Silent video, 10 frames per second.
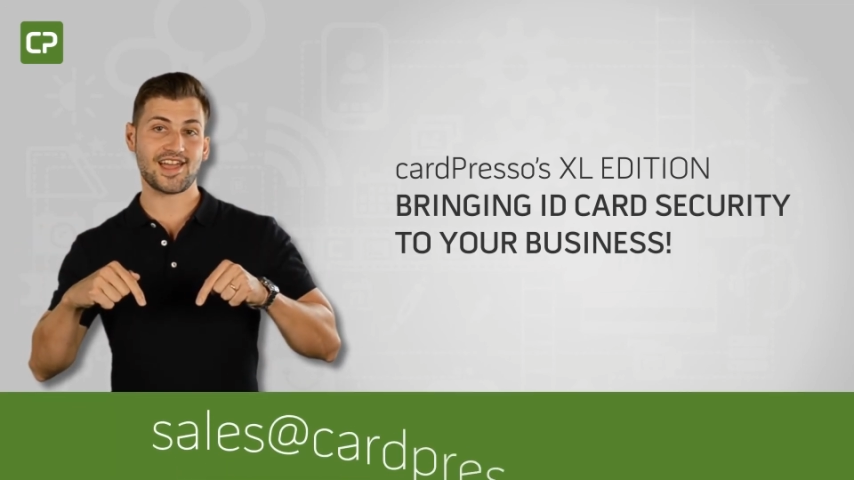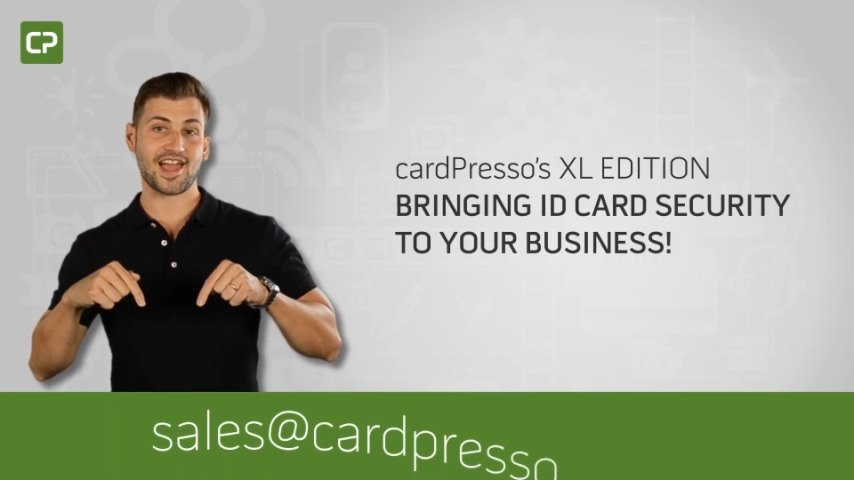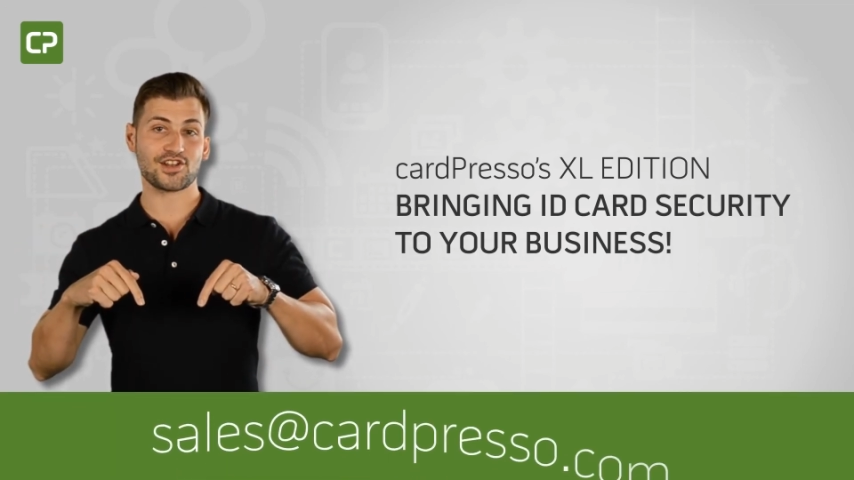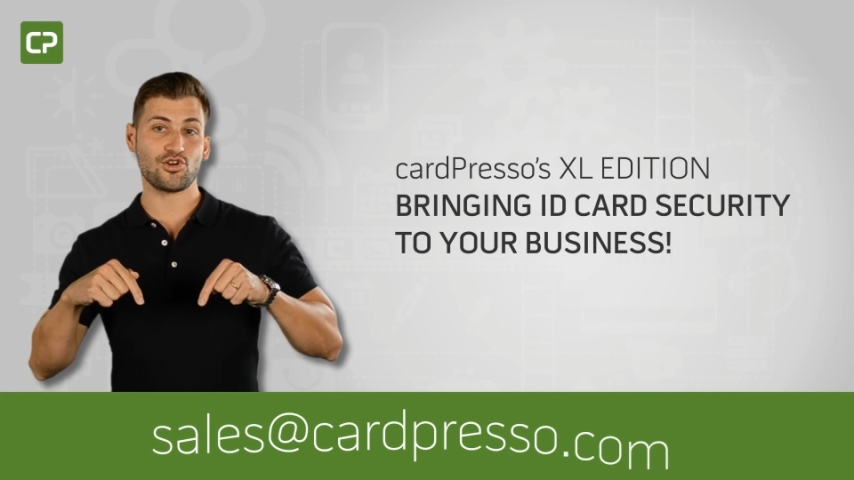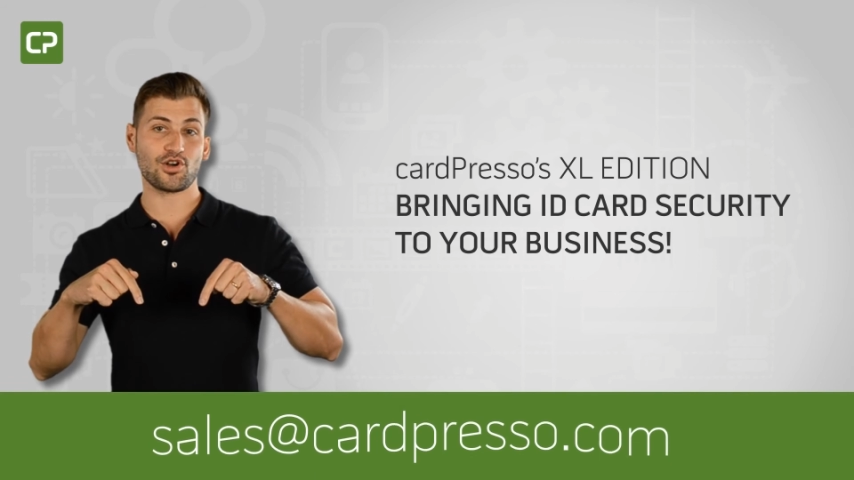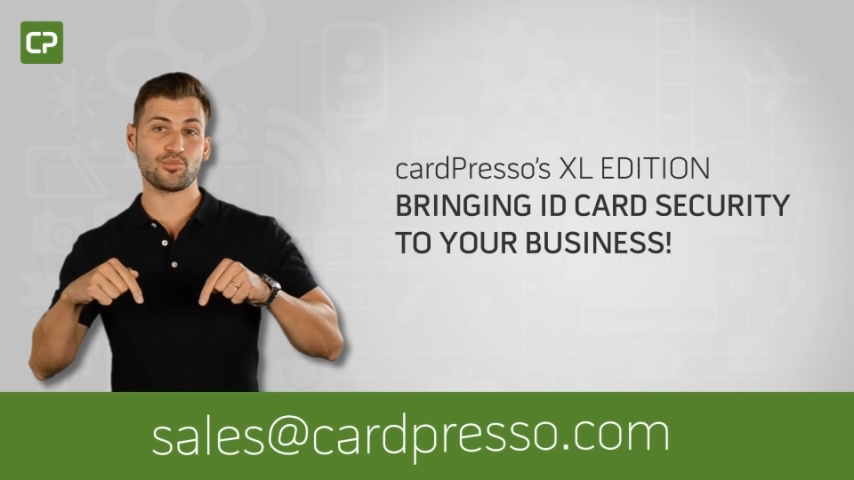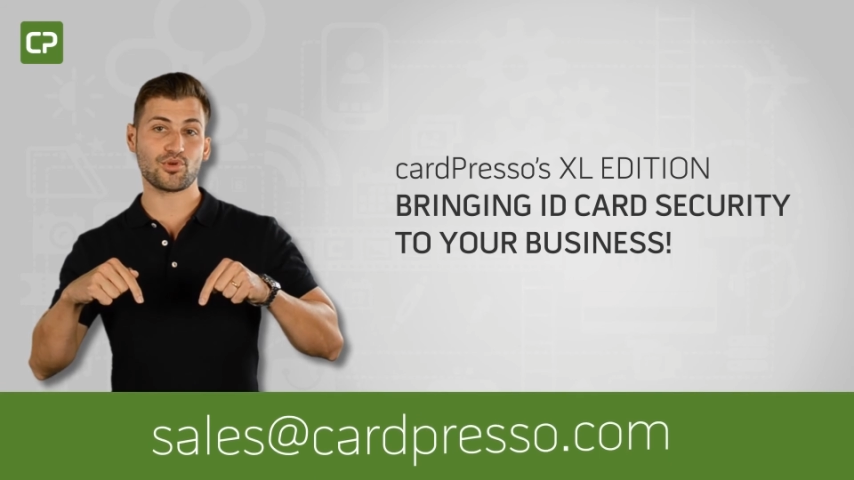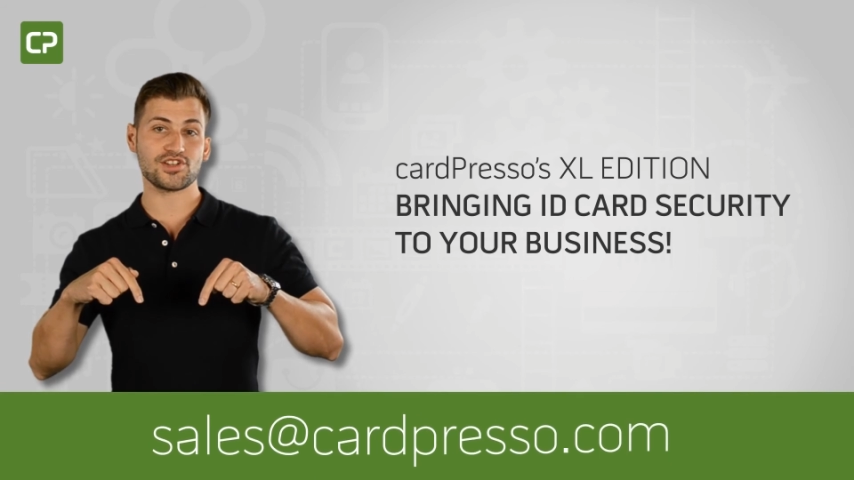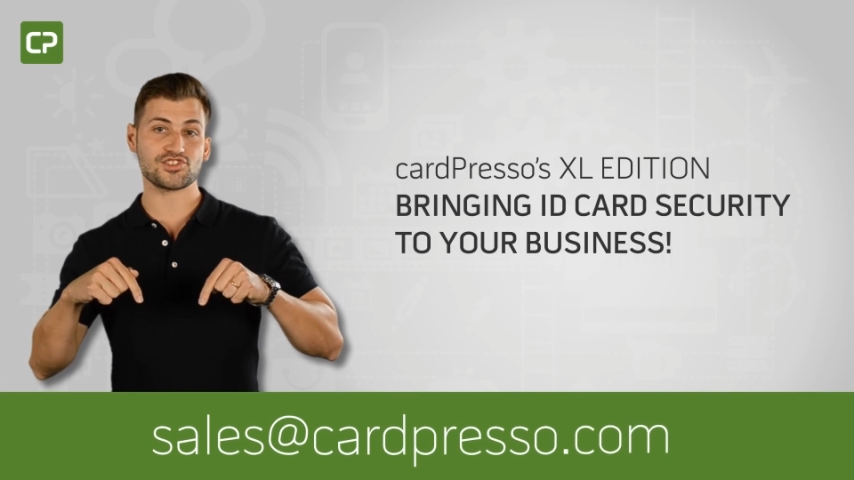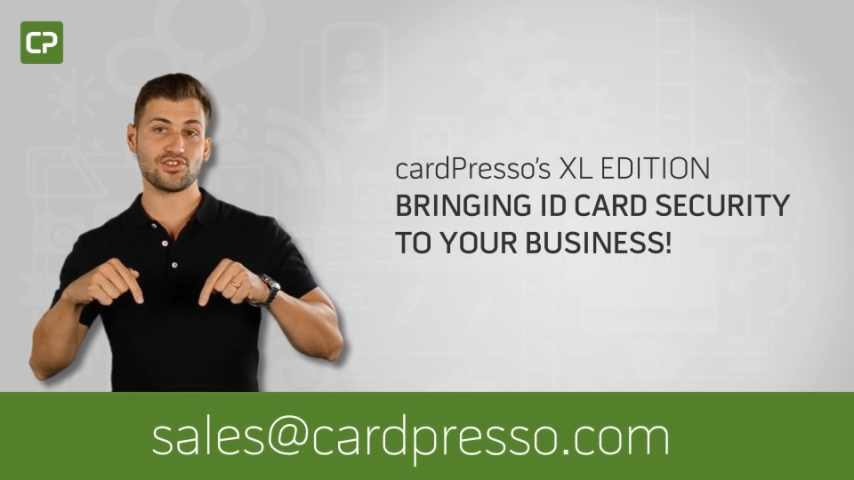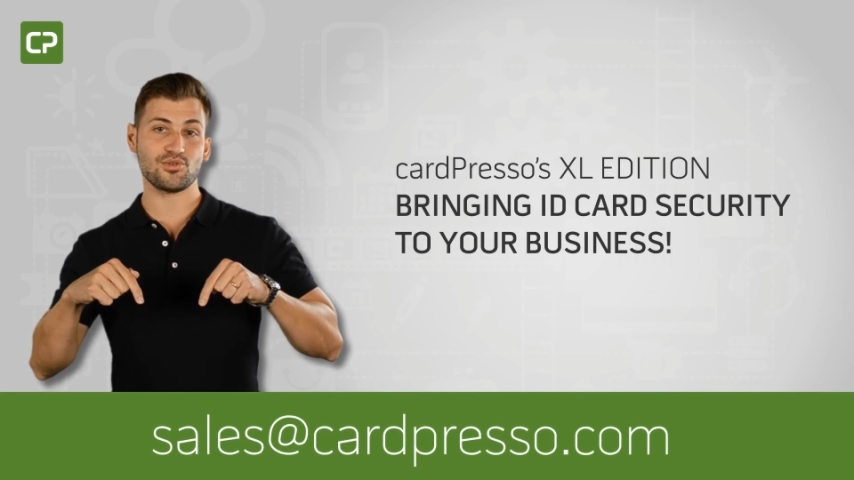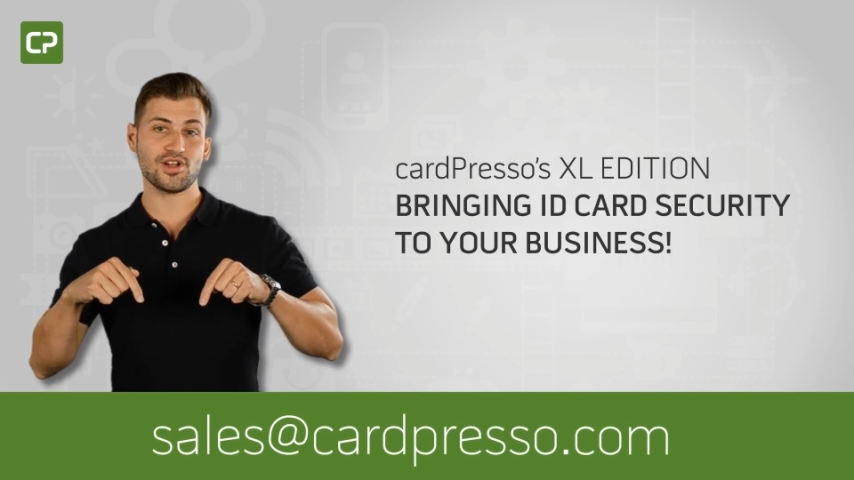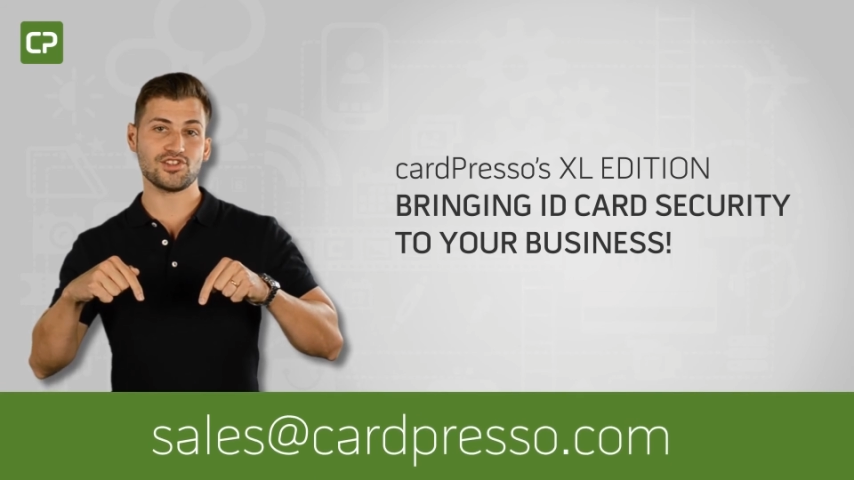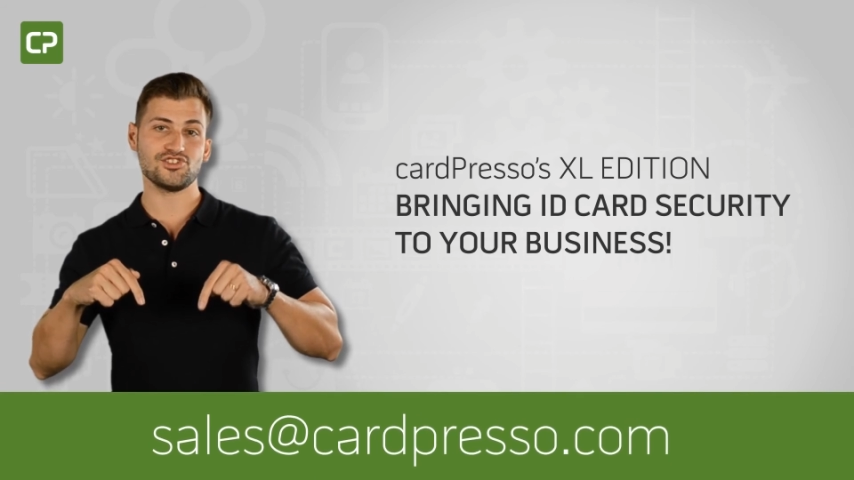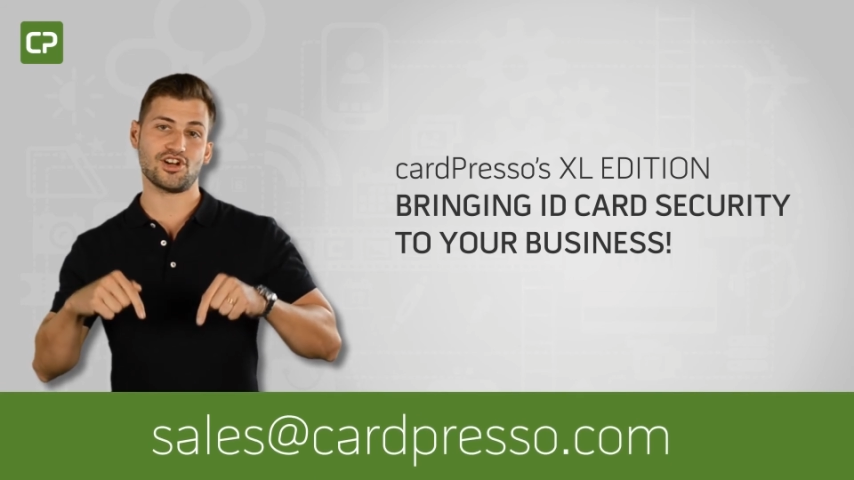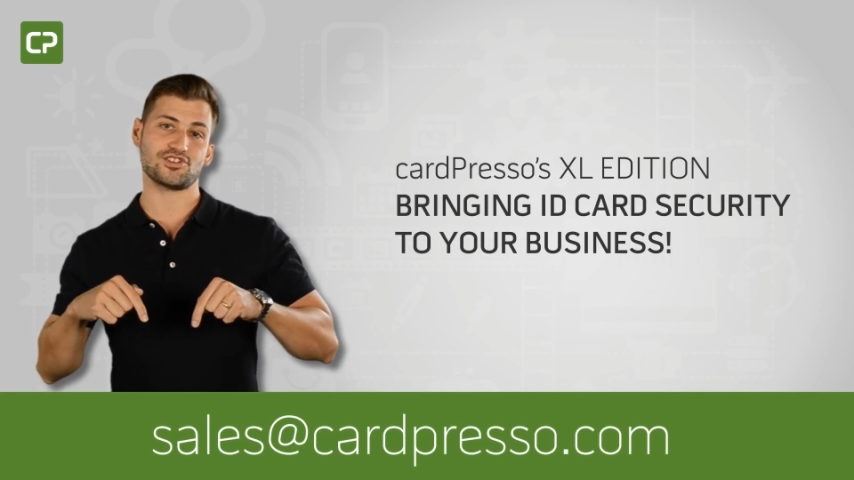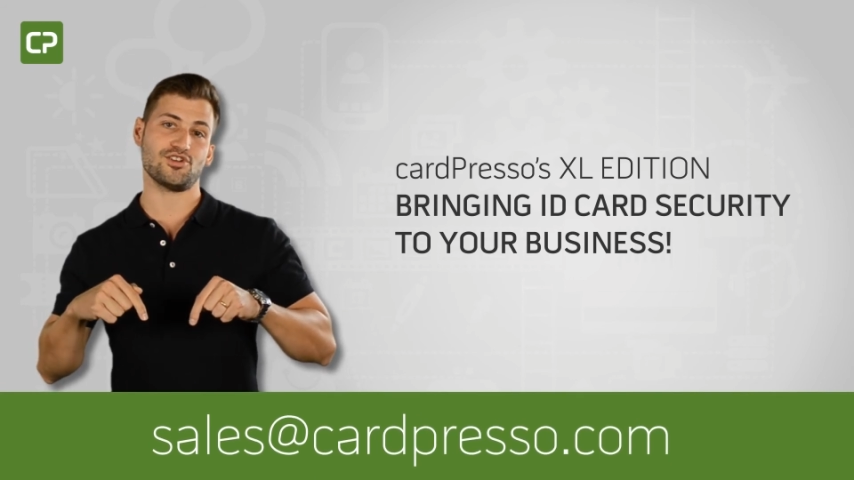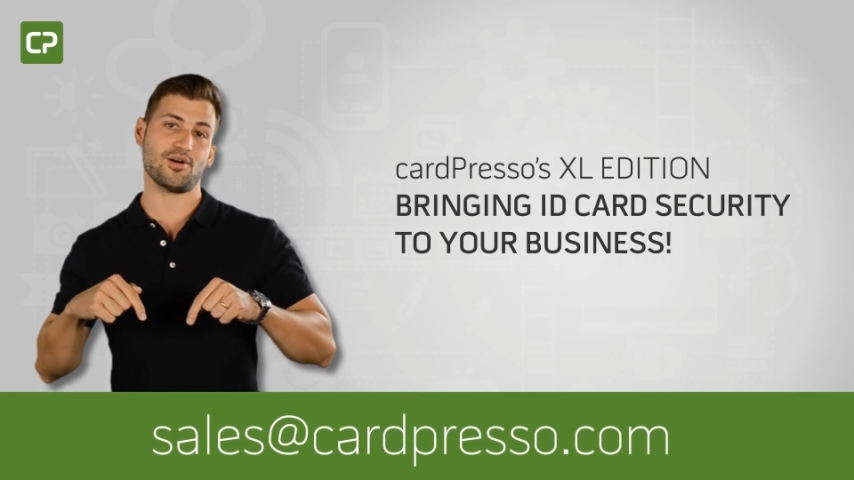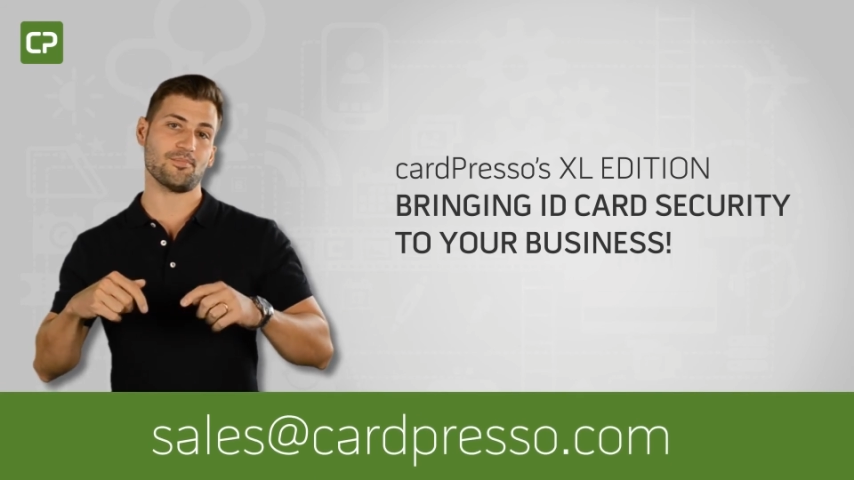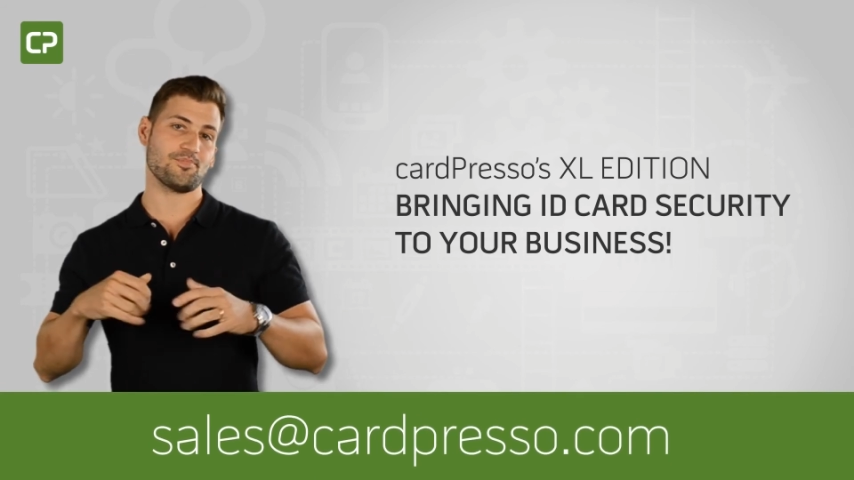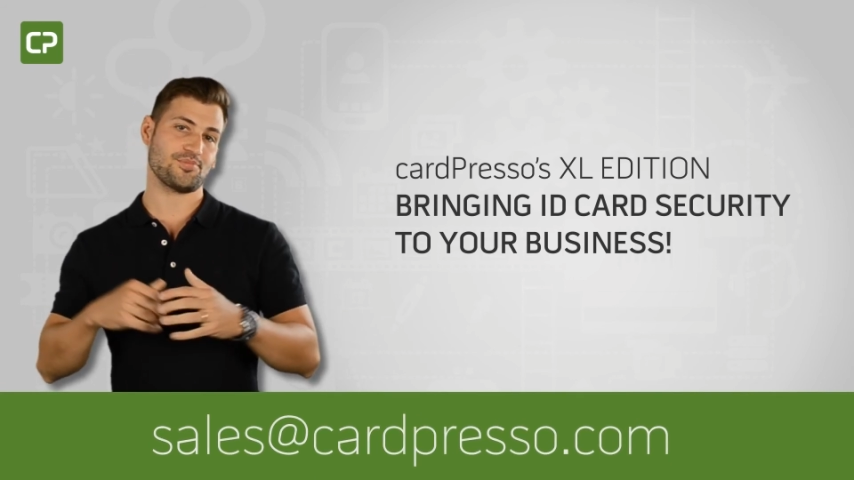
at cardpresso.com.